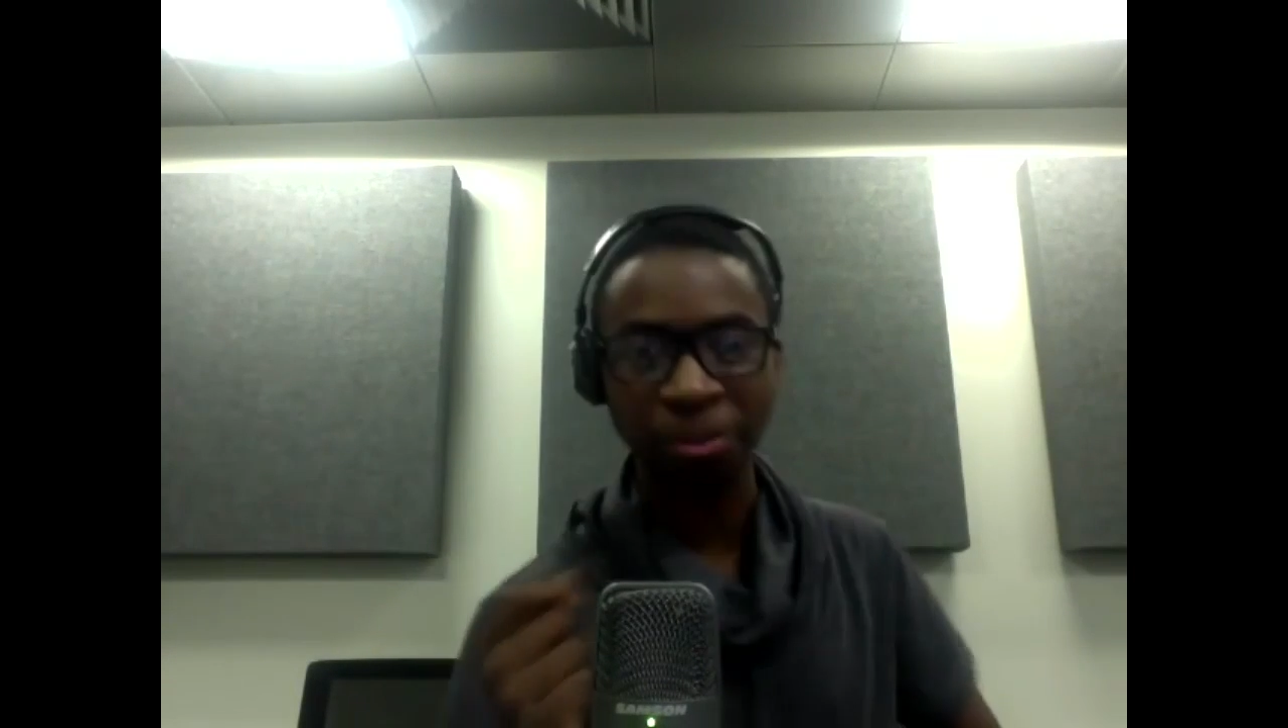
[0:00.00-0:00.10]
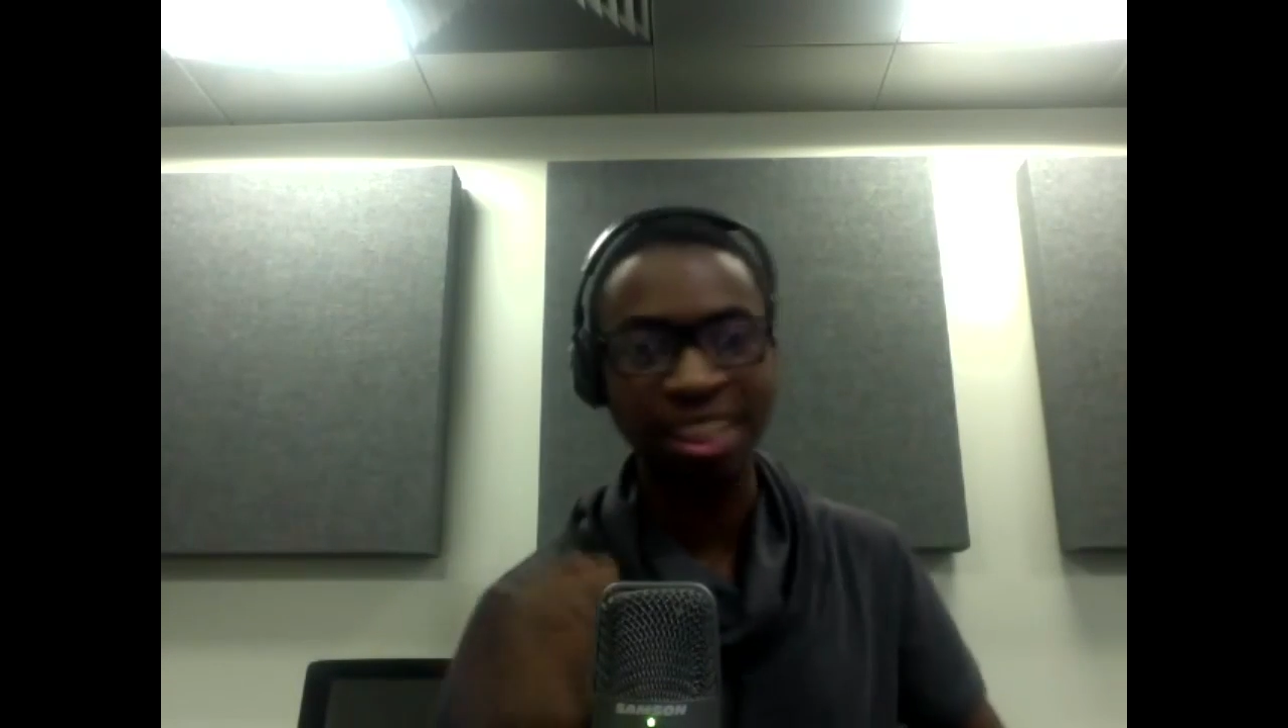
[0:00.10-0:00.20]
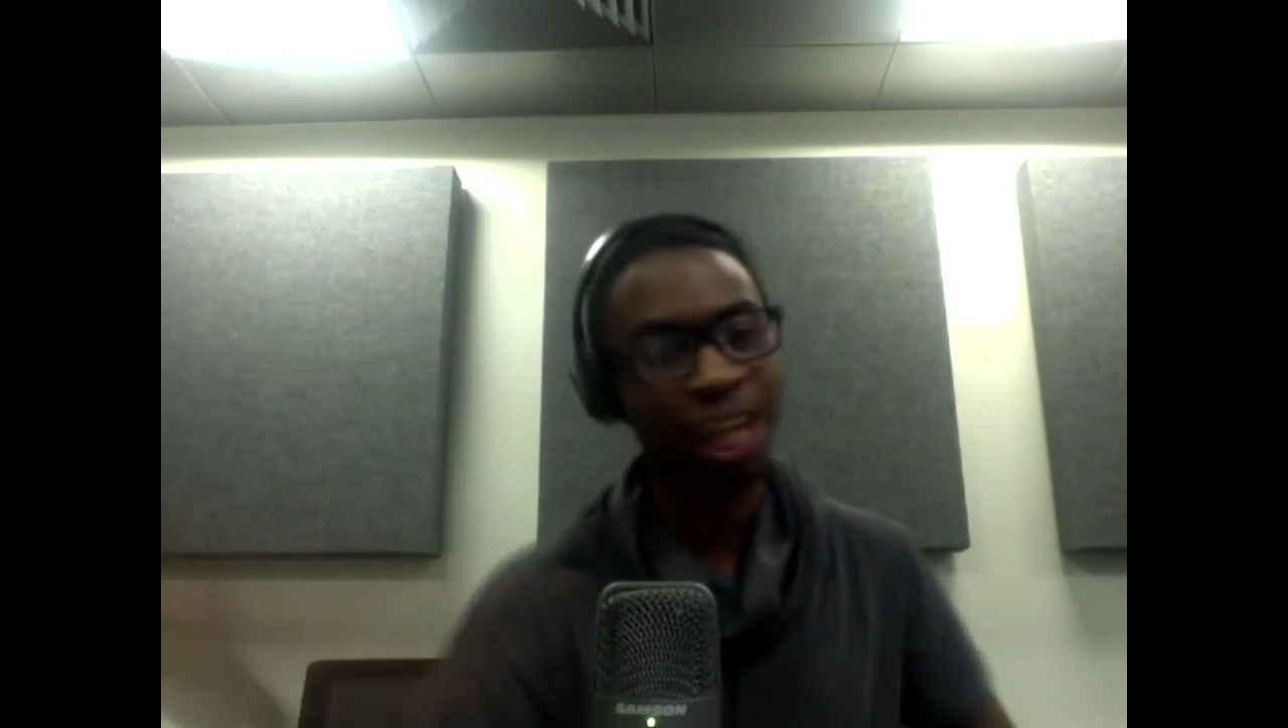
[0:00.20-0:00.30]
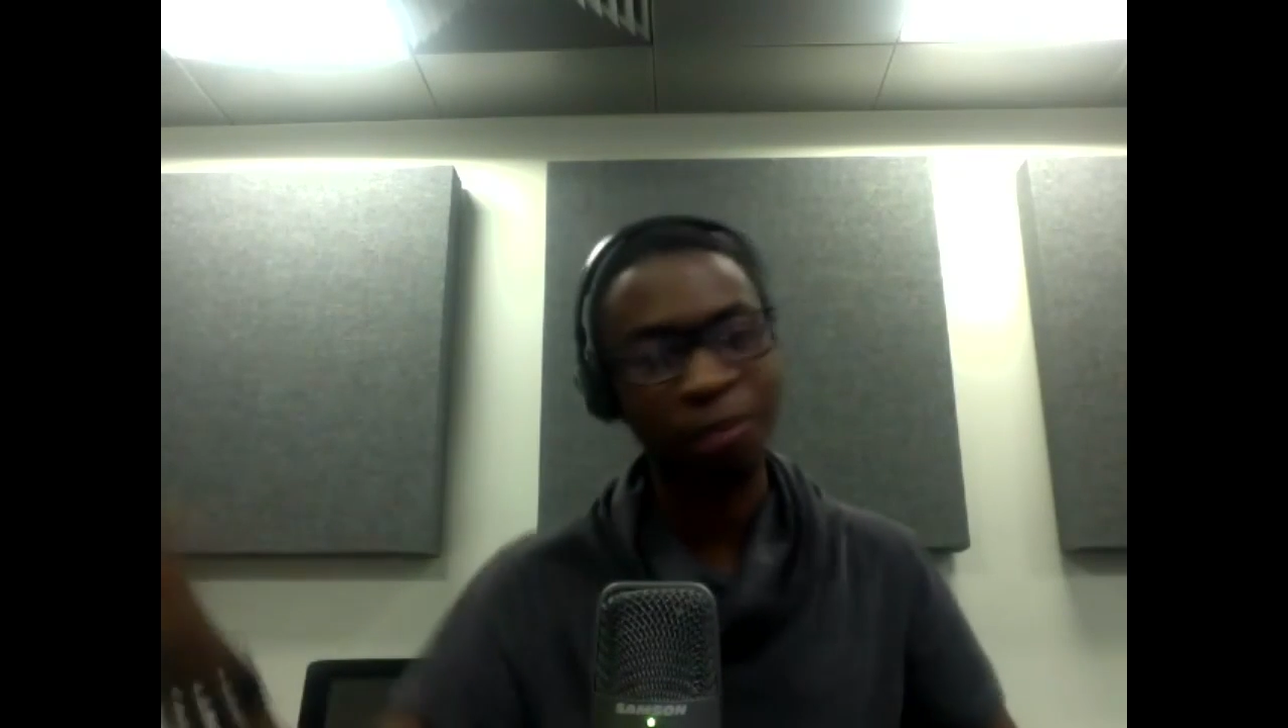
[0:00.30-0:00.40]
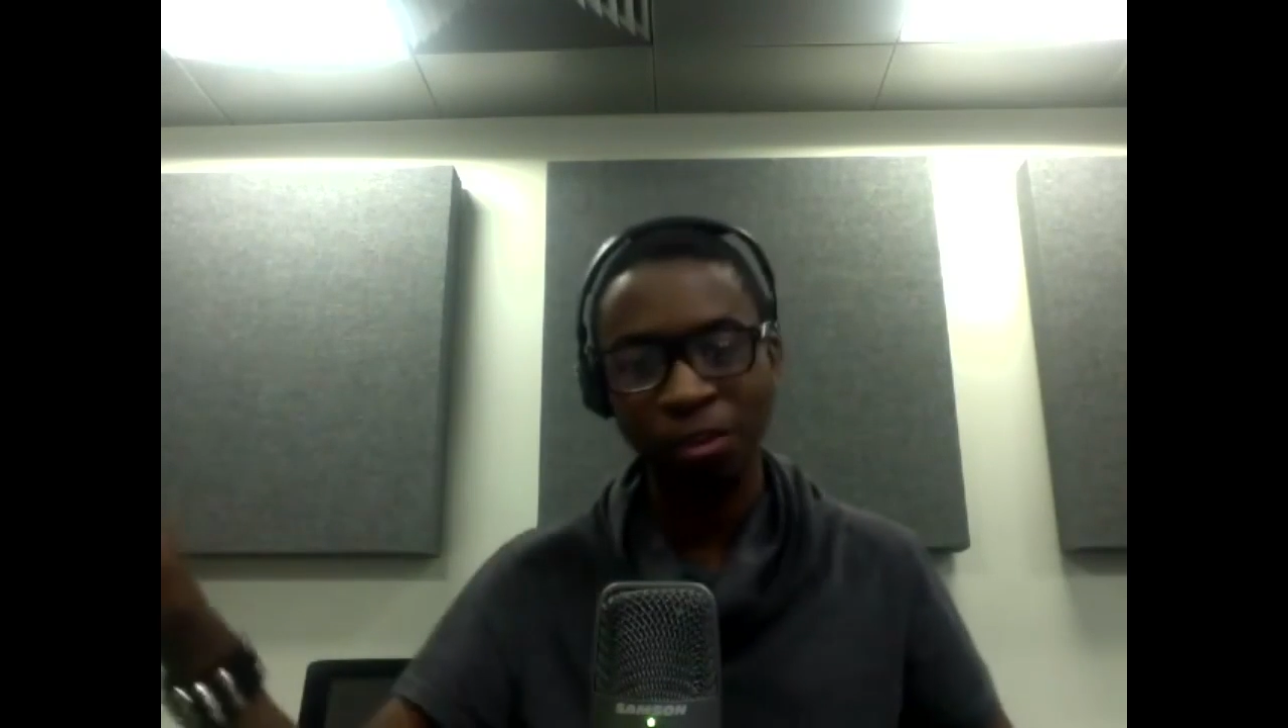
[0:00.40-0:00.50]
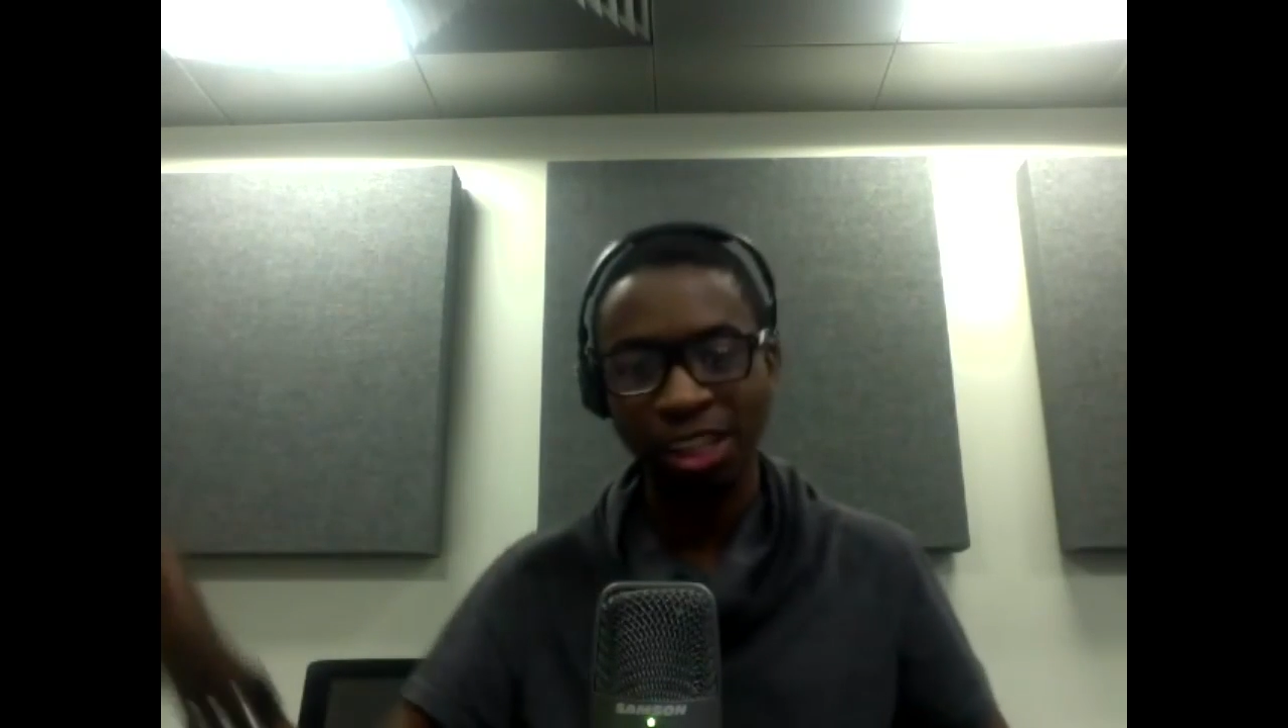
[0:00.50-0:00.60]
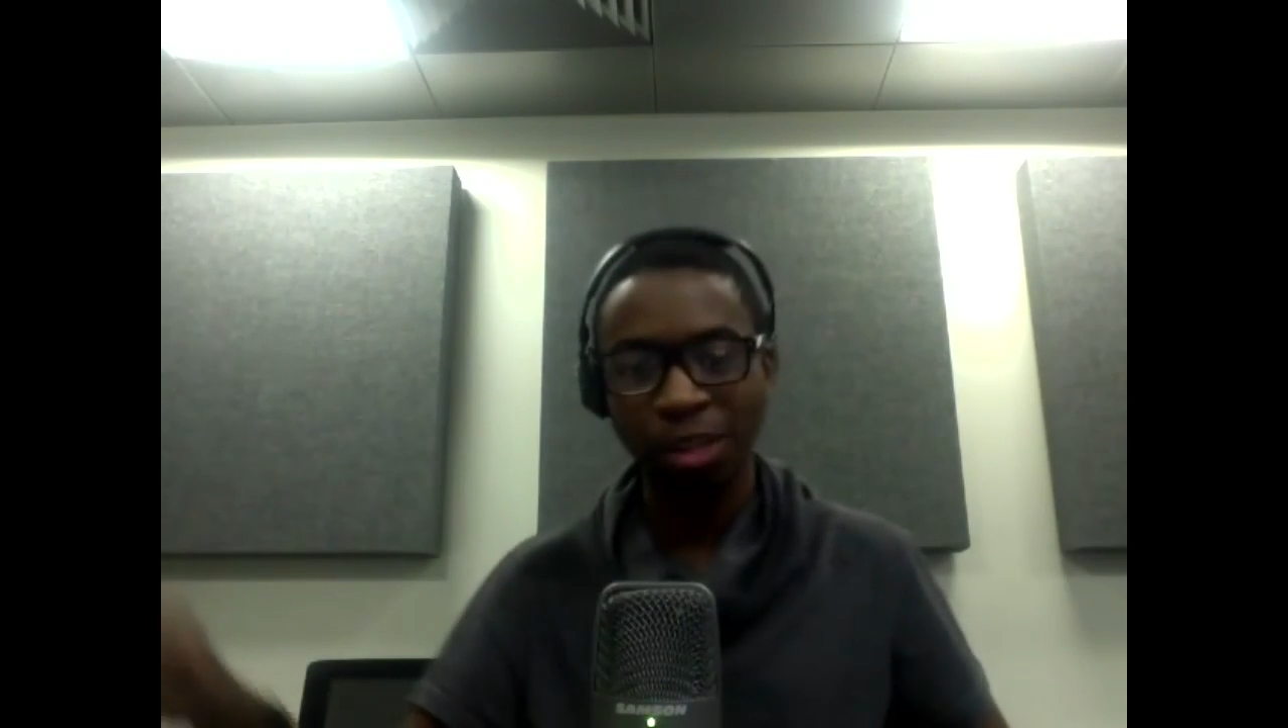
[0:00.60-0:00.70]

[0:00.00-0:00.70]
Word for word: Never under.